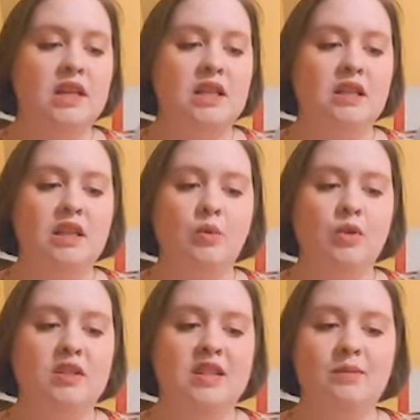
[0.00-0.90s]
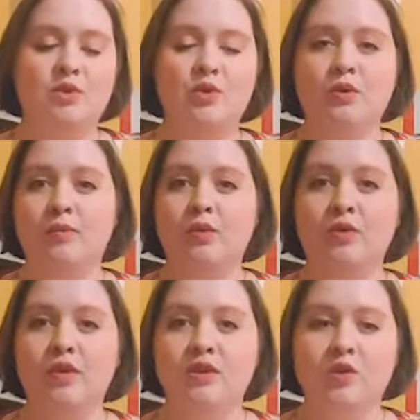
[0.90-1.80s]
then they would attempt to remove
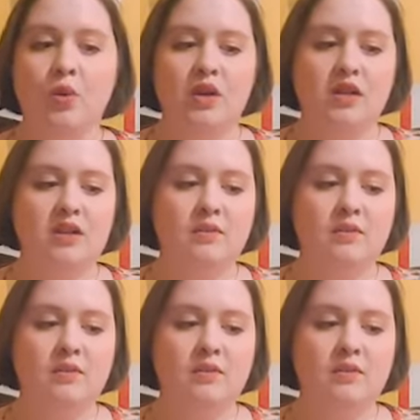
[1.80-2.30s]
the sword.